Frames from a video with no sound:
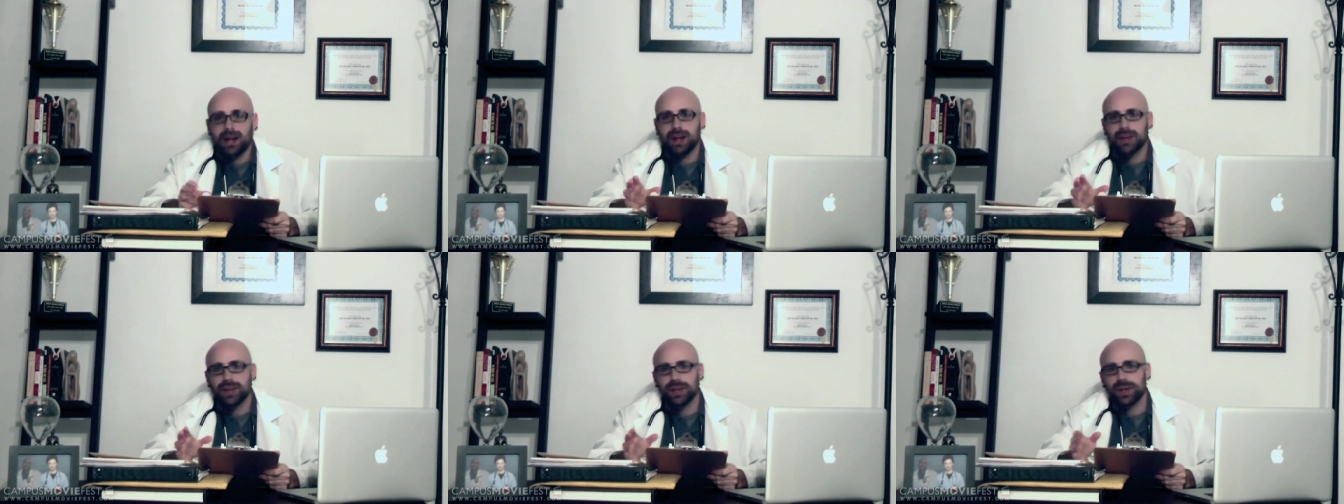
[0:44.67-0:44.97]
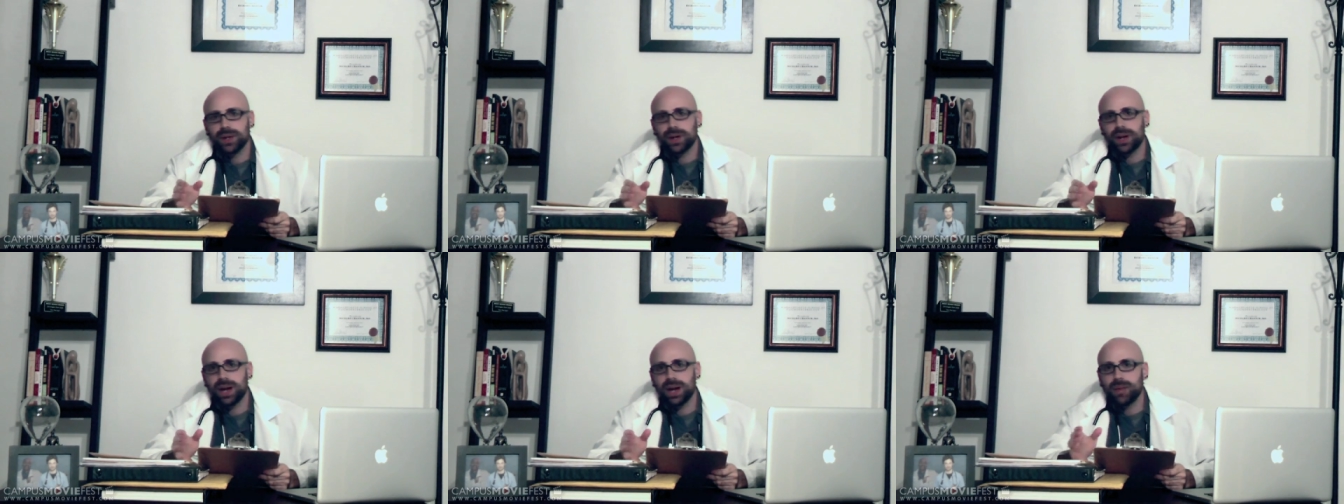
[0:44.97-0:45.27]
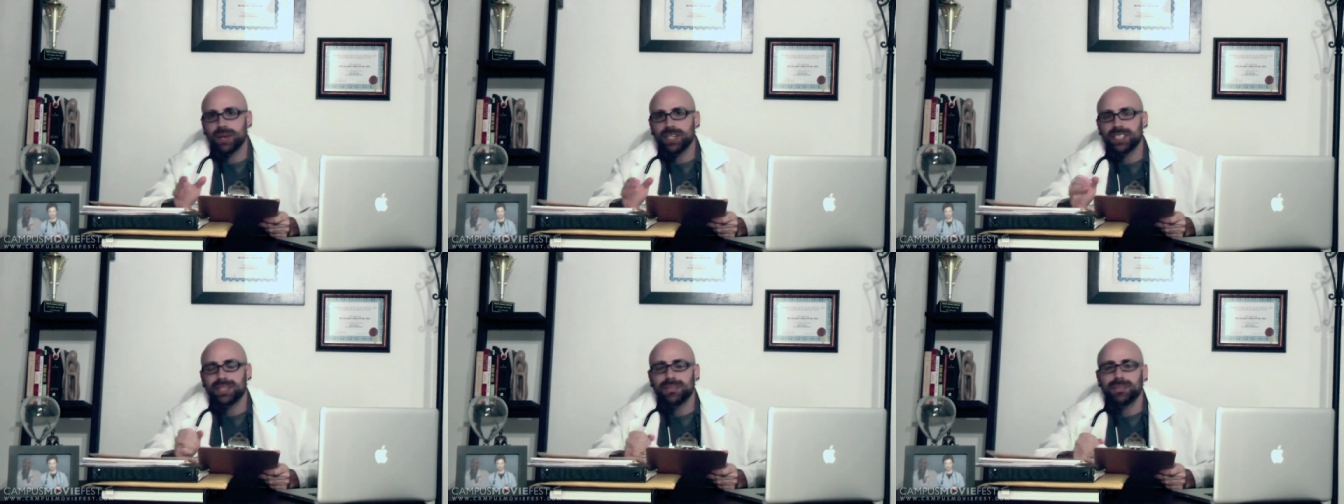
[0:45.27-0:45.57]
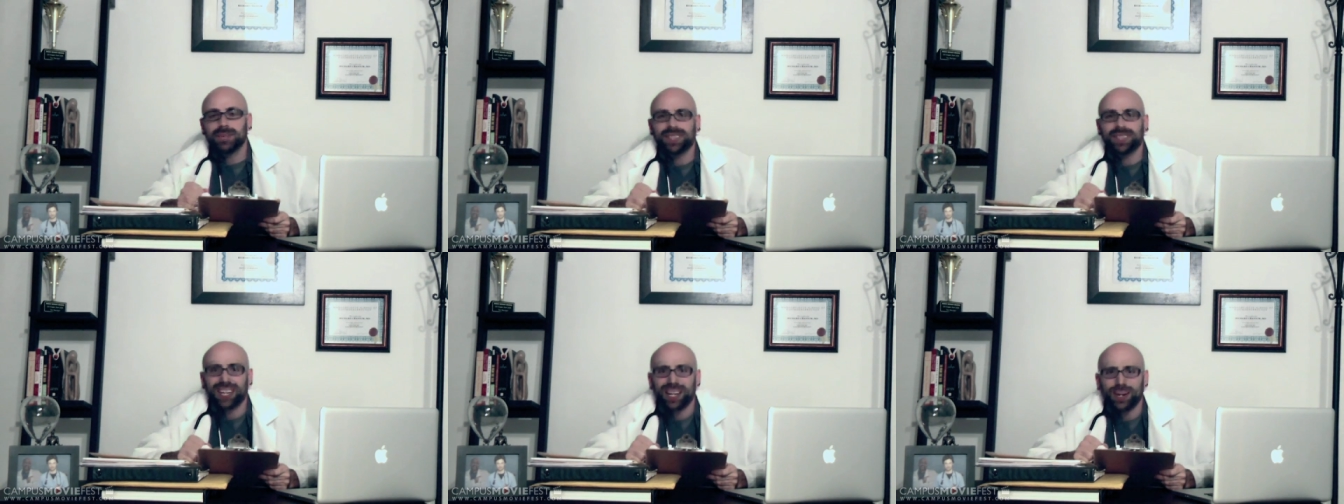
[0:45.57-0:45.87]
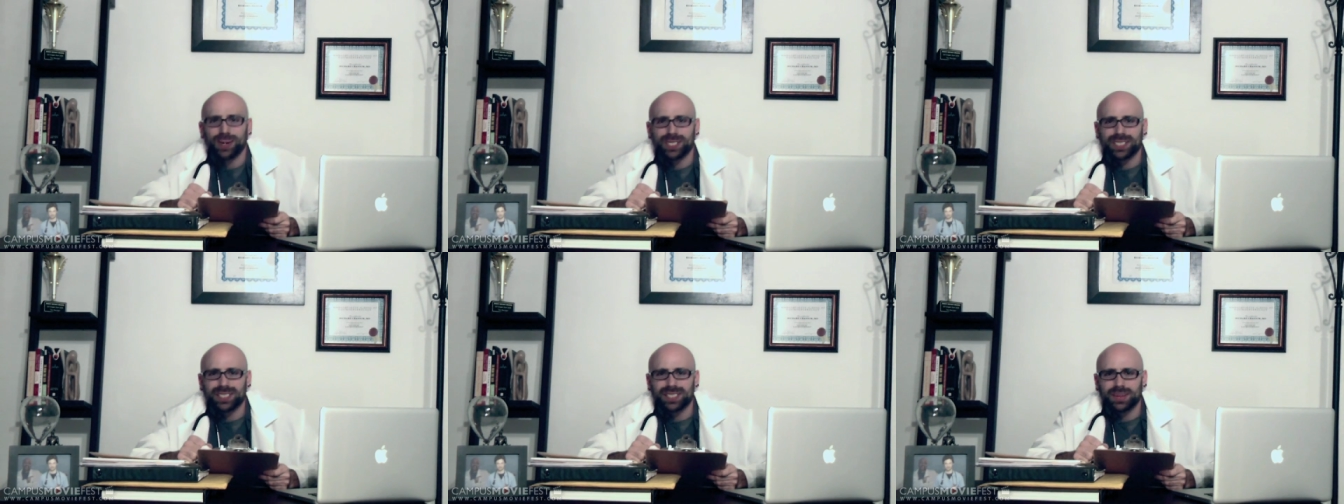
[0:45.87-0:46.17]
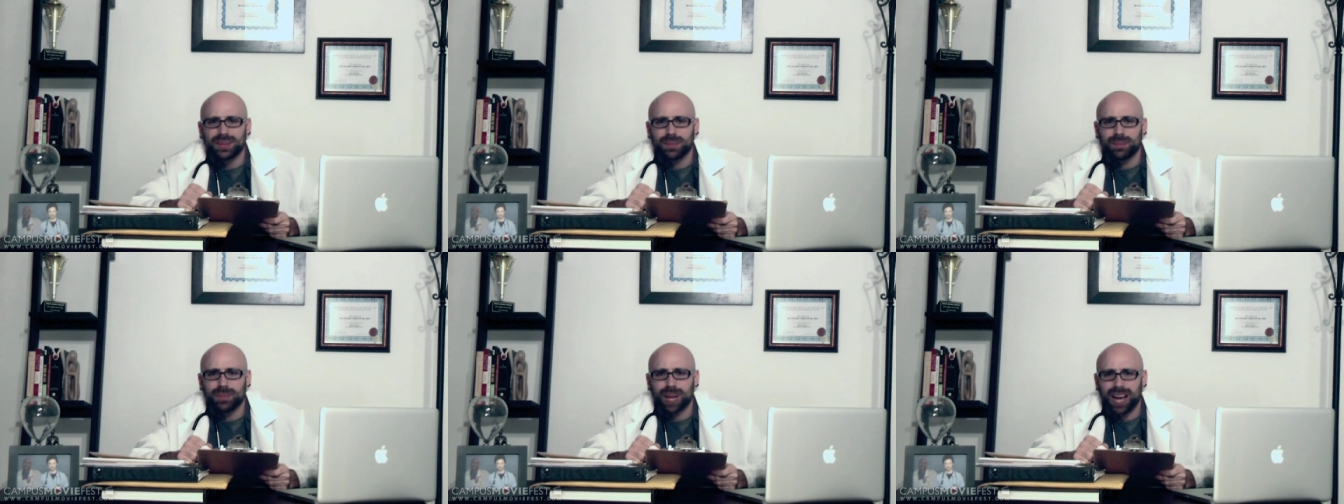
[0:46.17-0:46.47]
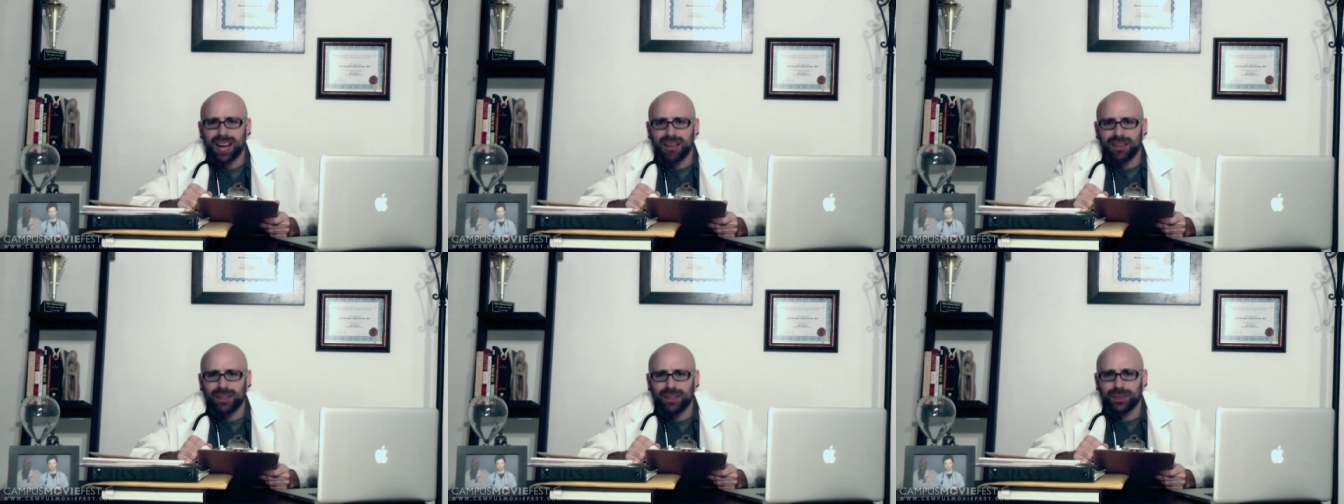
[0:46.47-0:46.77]
Although, I must admit that I was a little
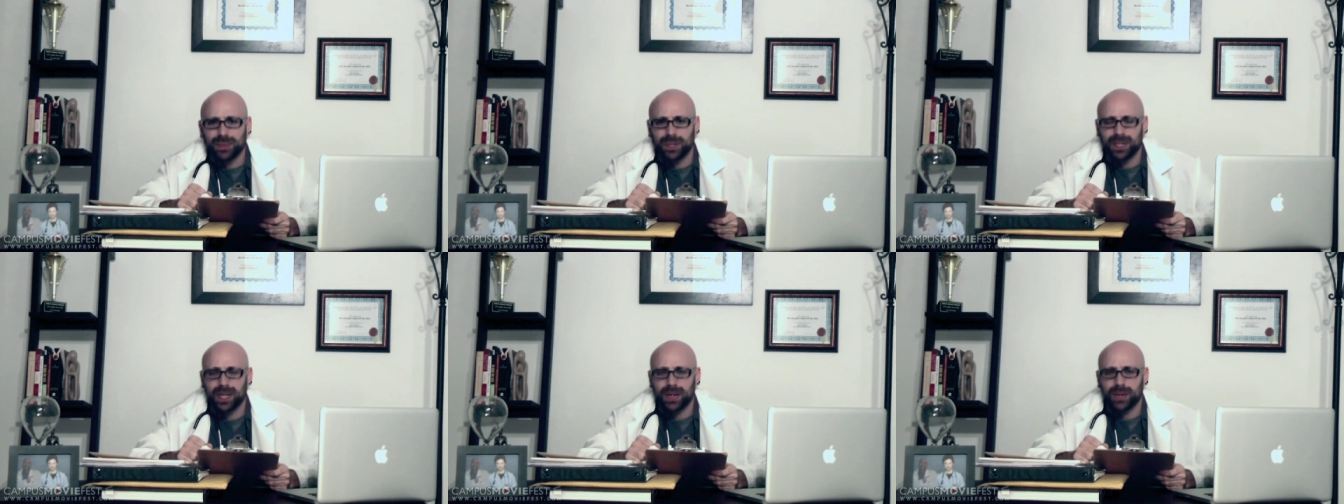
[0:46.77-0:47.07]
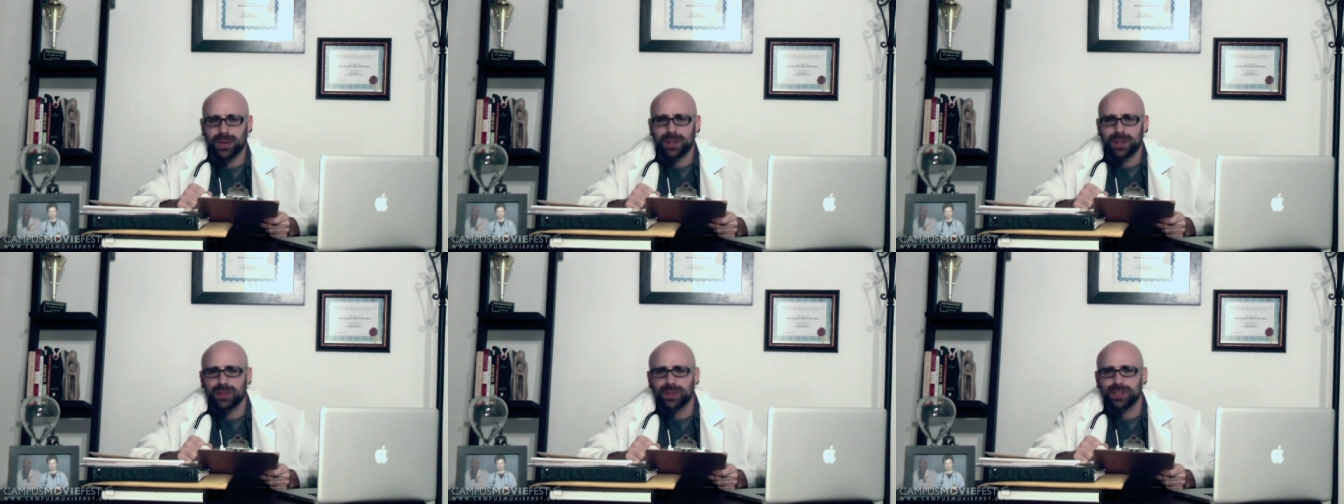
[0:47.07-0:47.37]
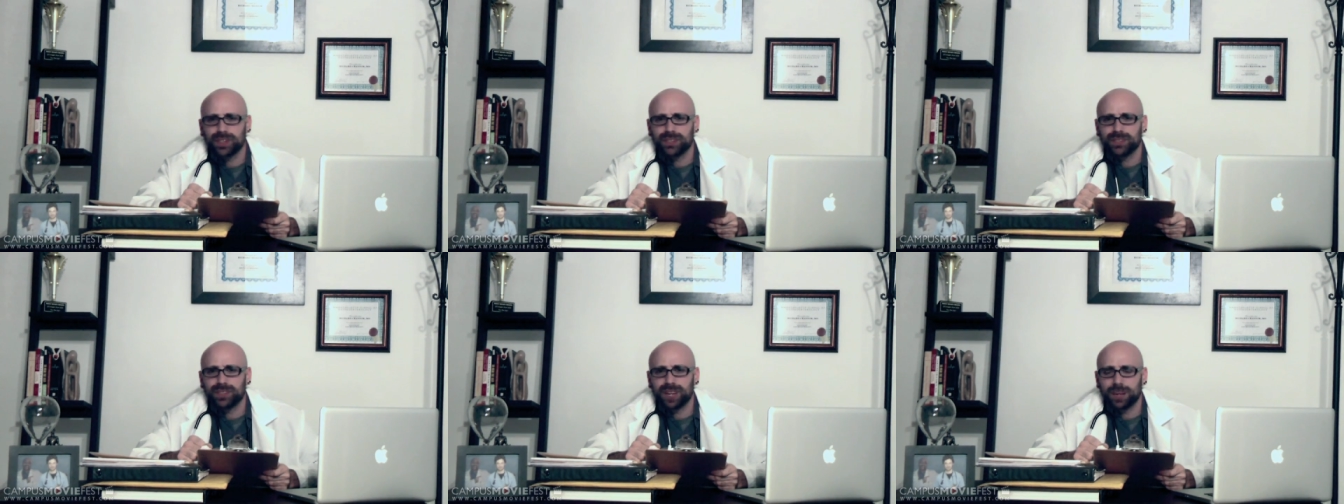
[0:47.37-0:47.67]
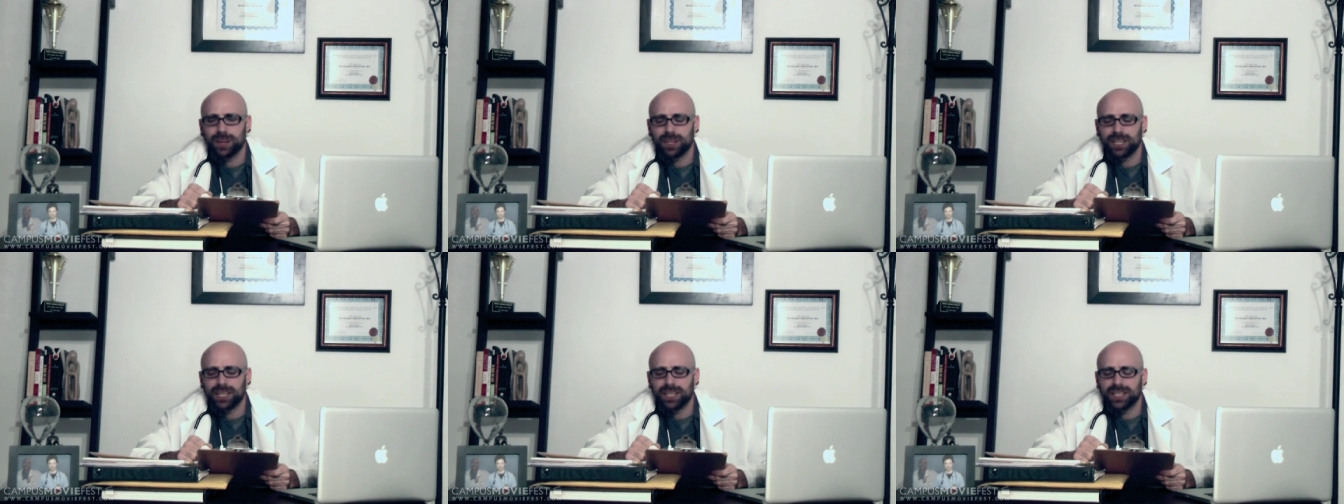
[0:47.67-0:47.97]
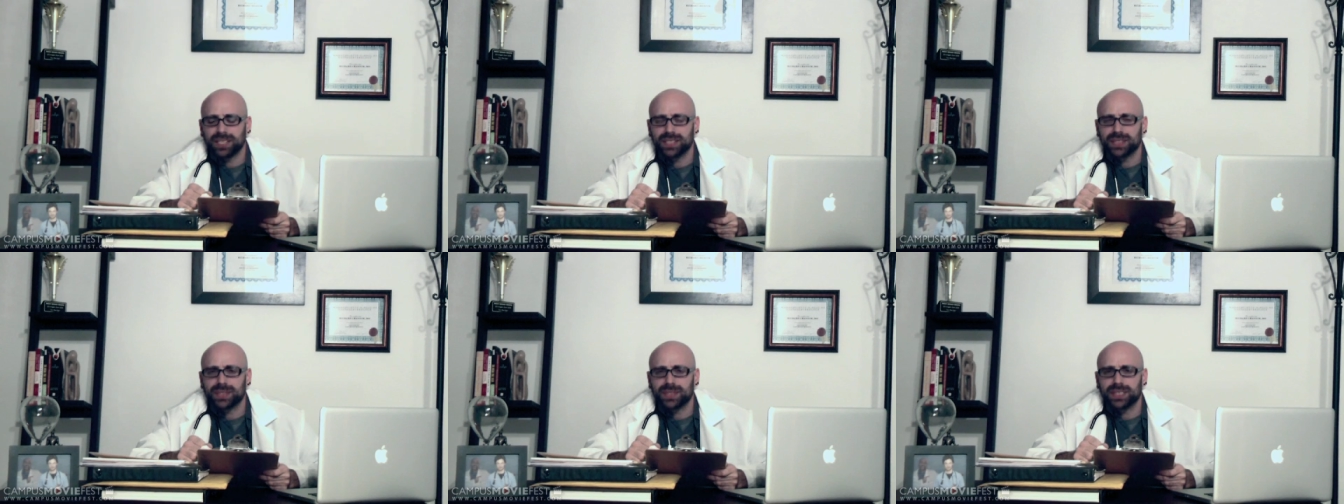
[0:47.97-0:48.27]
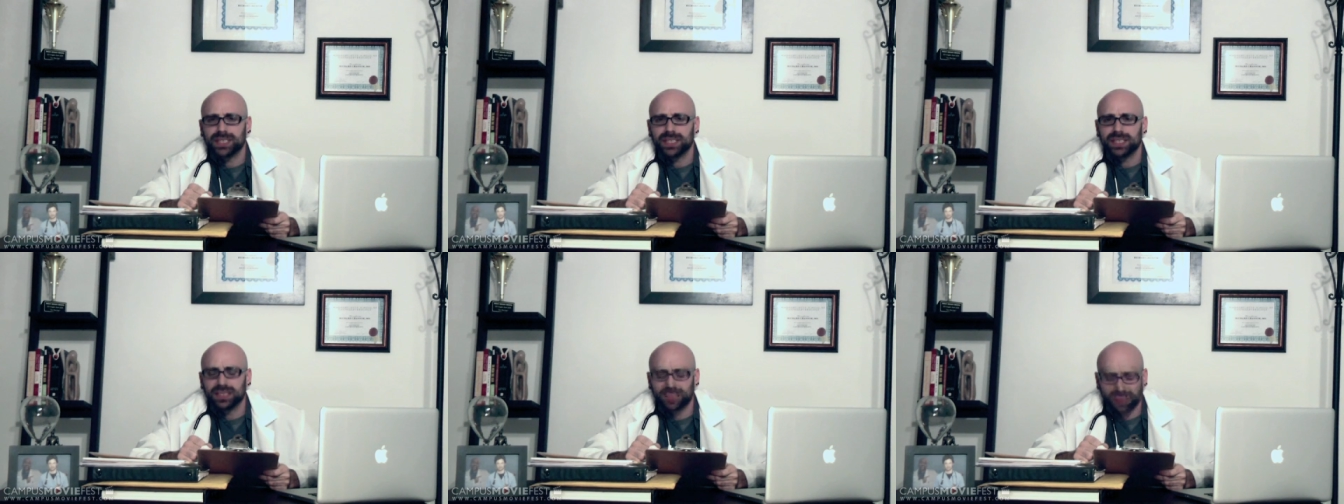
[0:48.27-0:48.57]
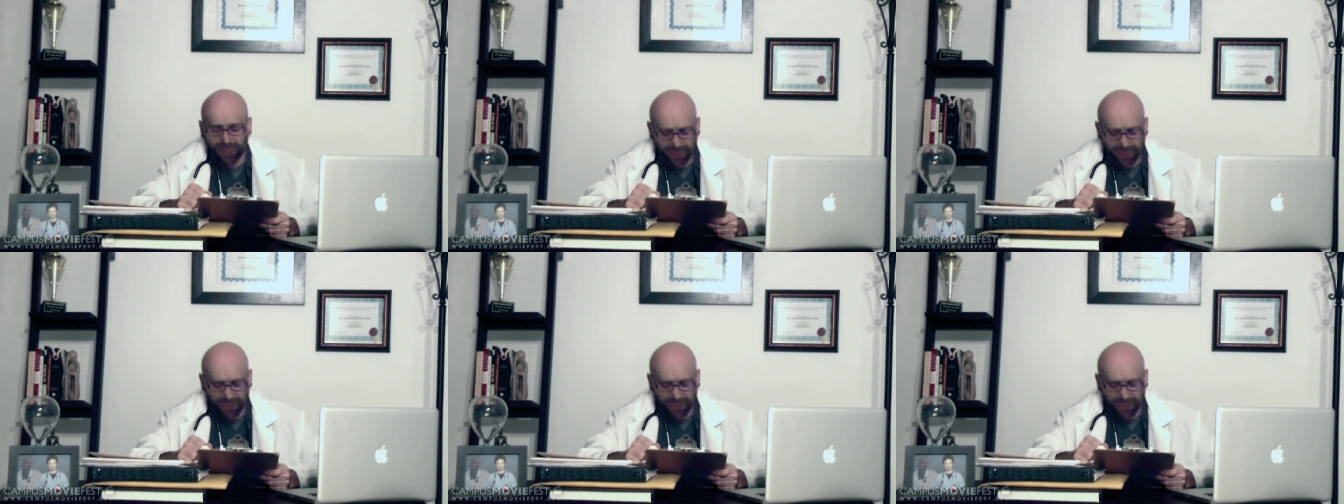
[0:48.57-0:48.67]
baffled when going through your family history.